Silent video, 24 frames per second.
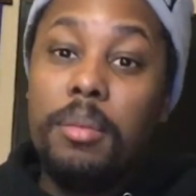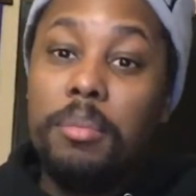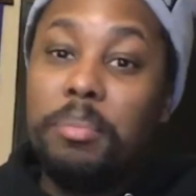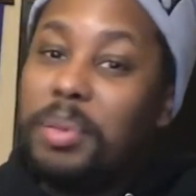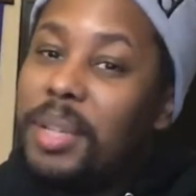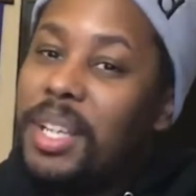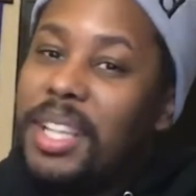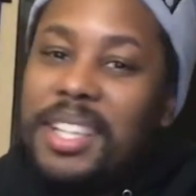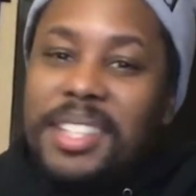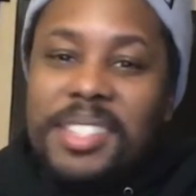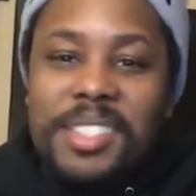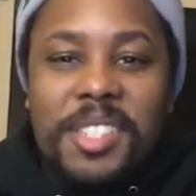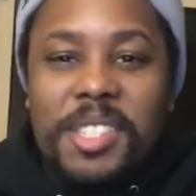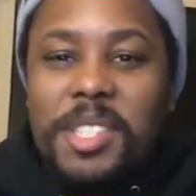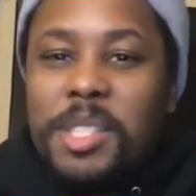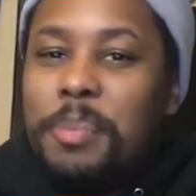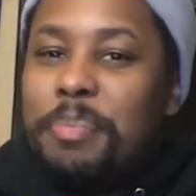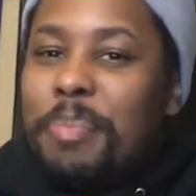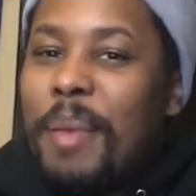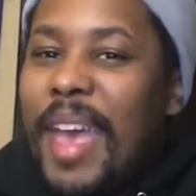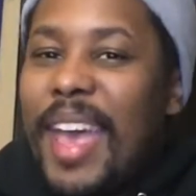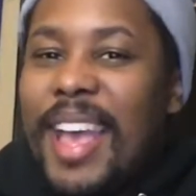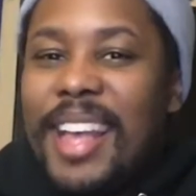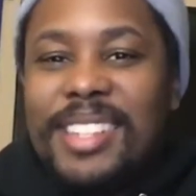But he's
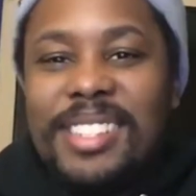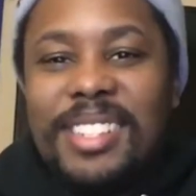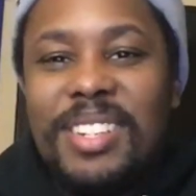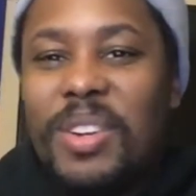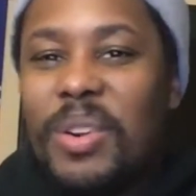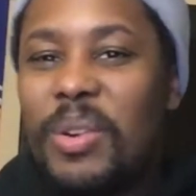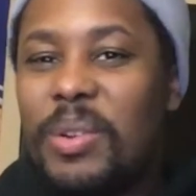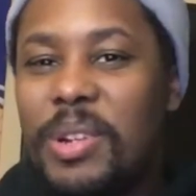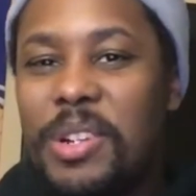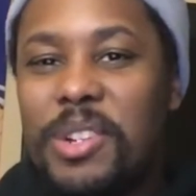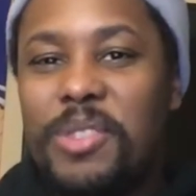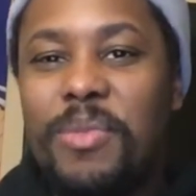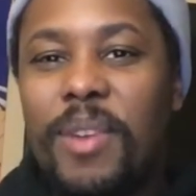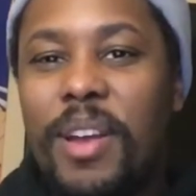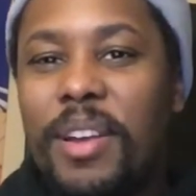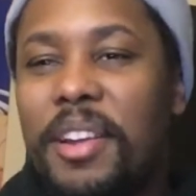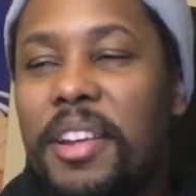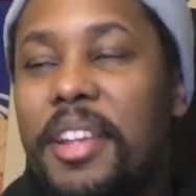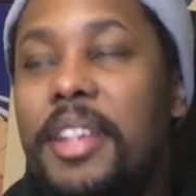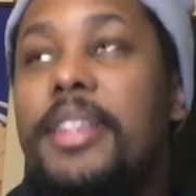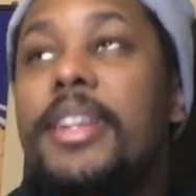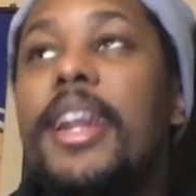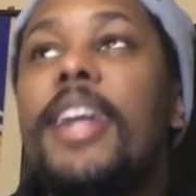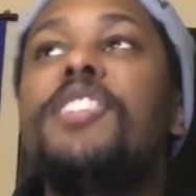just spazzing on this
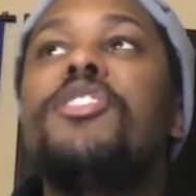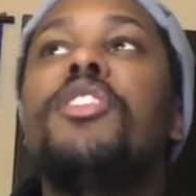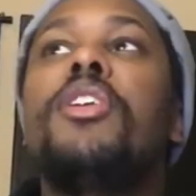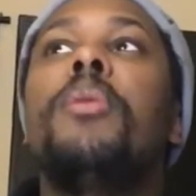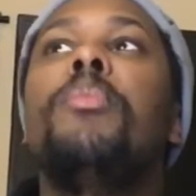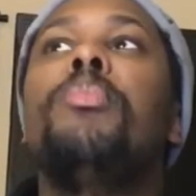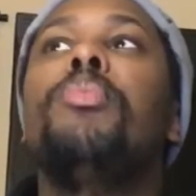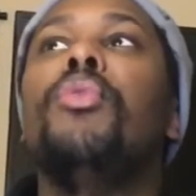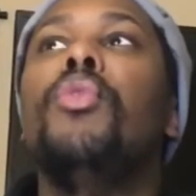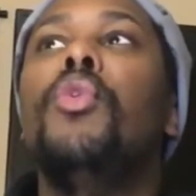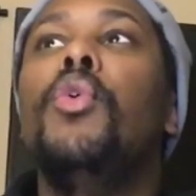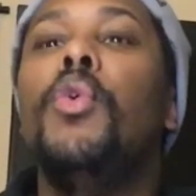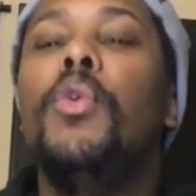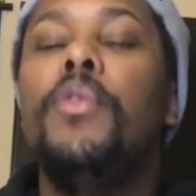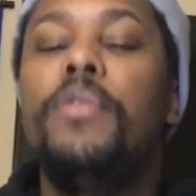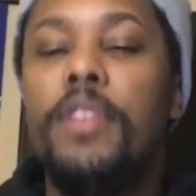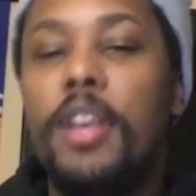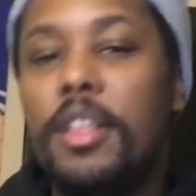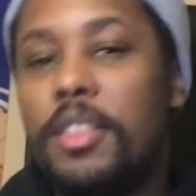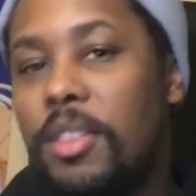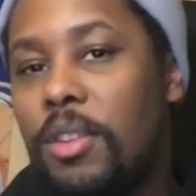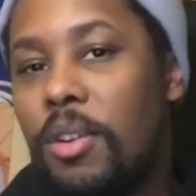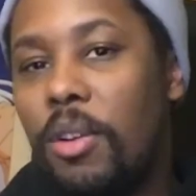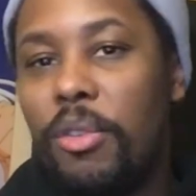record. He's not trying to prove
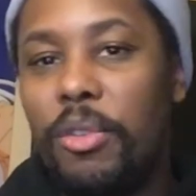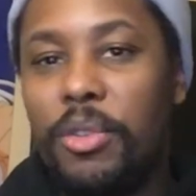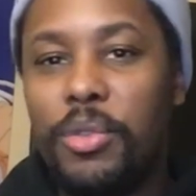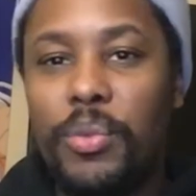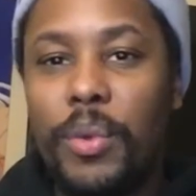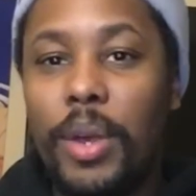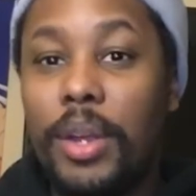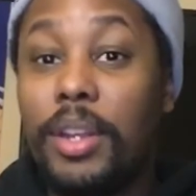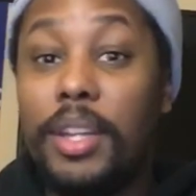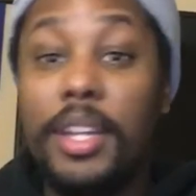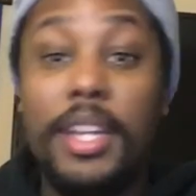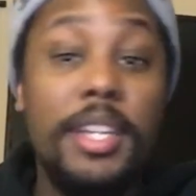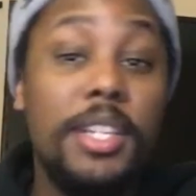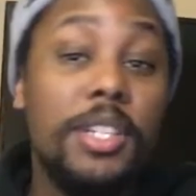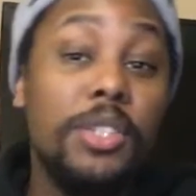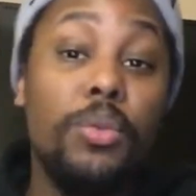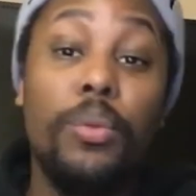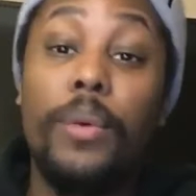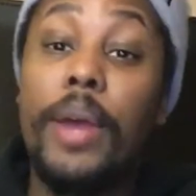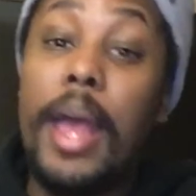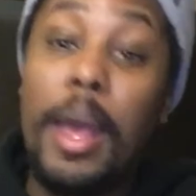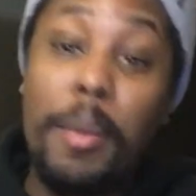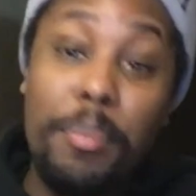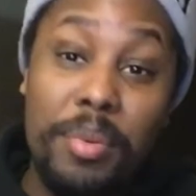nothing on this record. He just
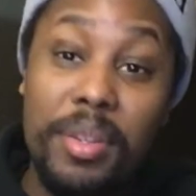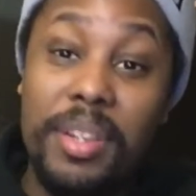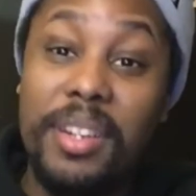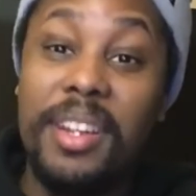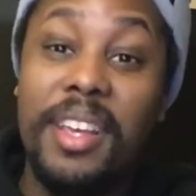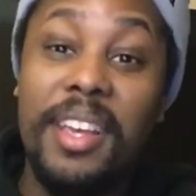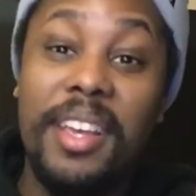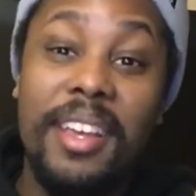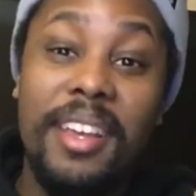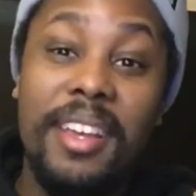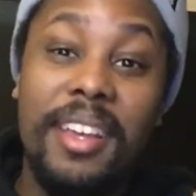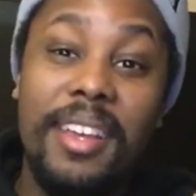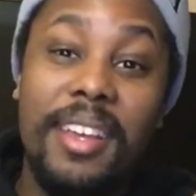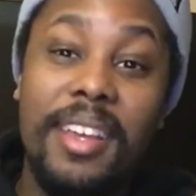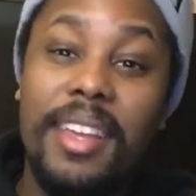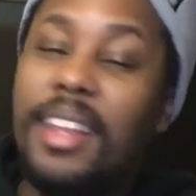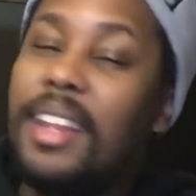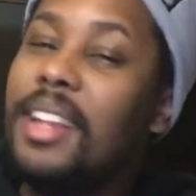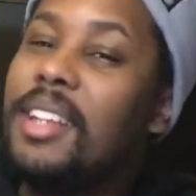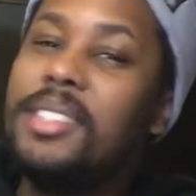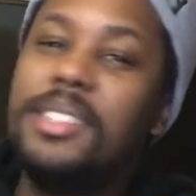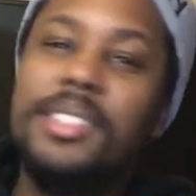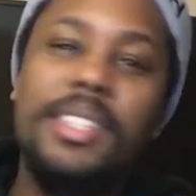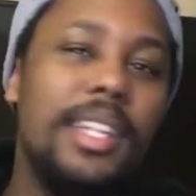rapping.
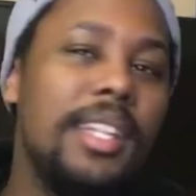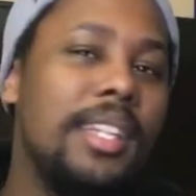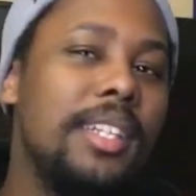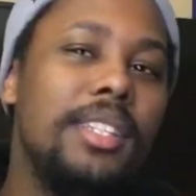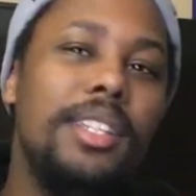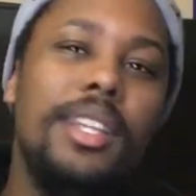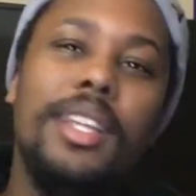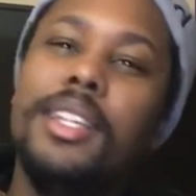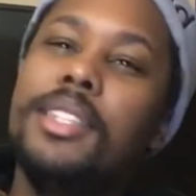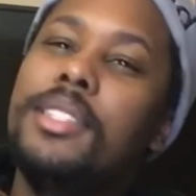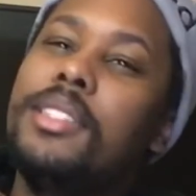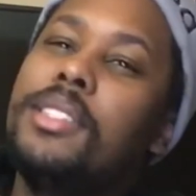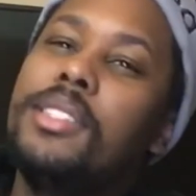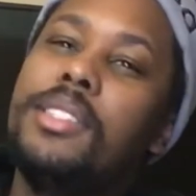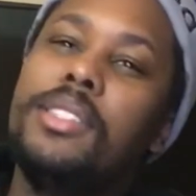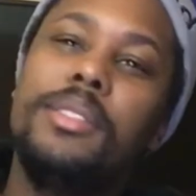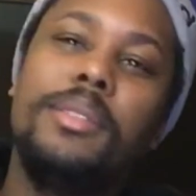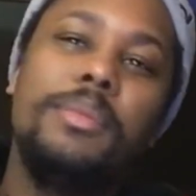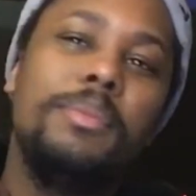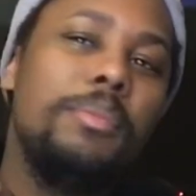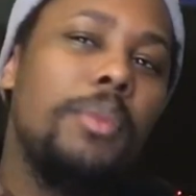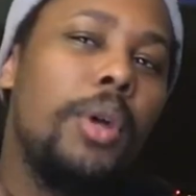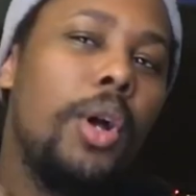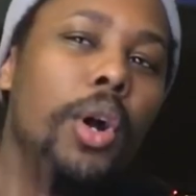And
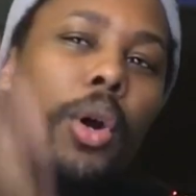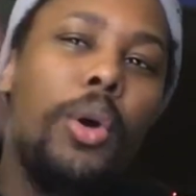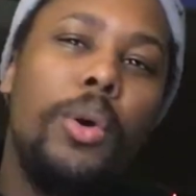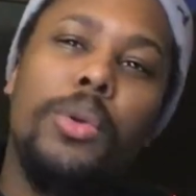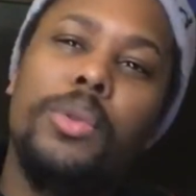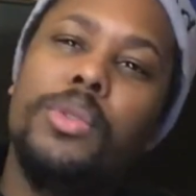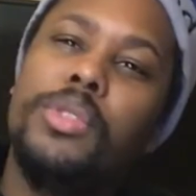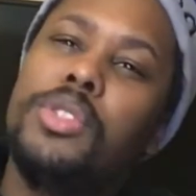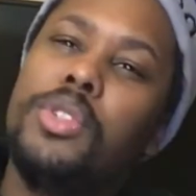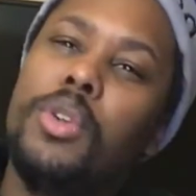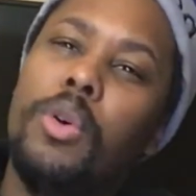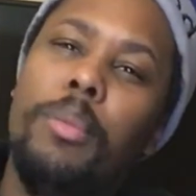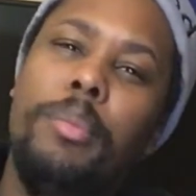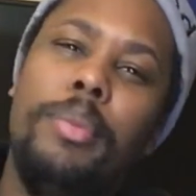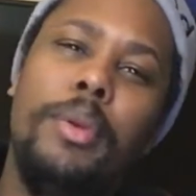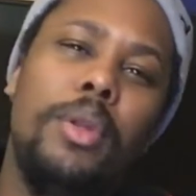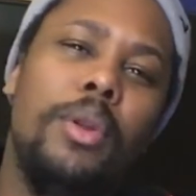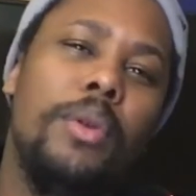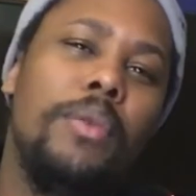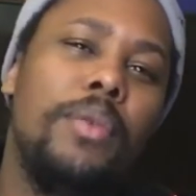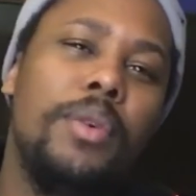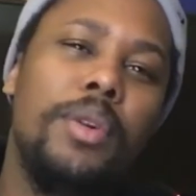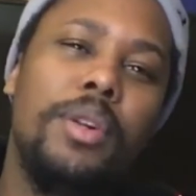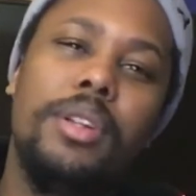it's oh so
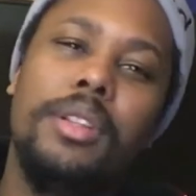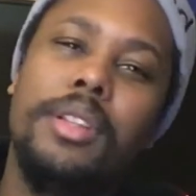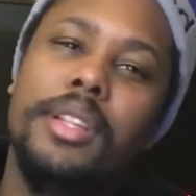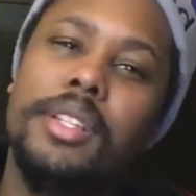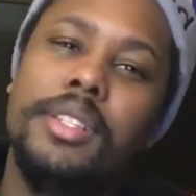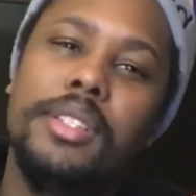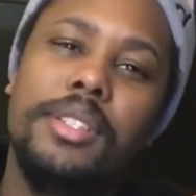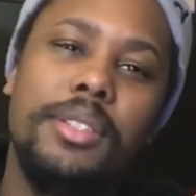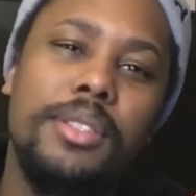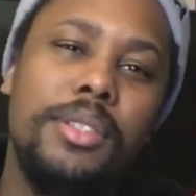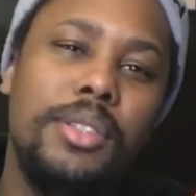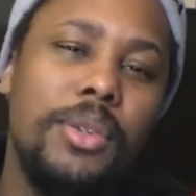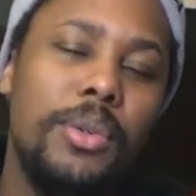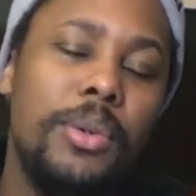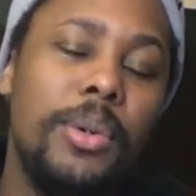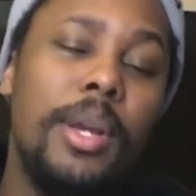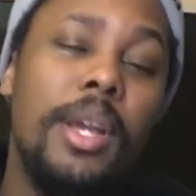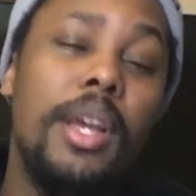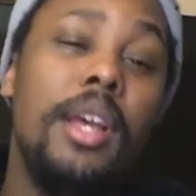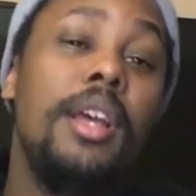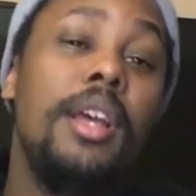beautiful to listen to.